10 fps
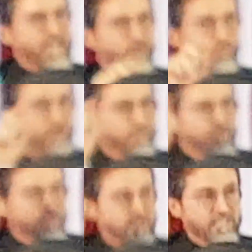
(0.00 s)
And one of
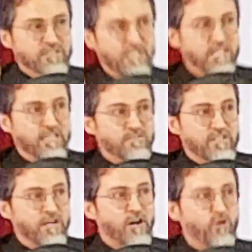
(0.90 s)
the things that is
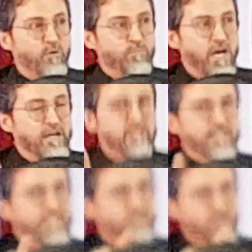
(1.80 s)
in our ummah
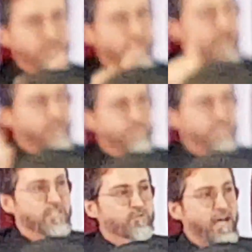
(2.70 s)
is a lot
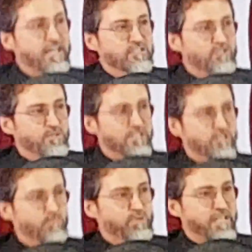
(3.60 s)
of ingratitude and
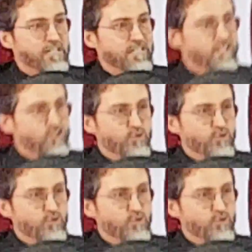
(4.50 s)
complaining.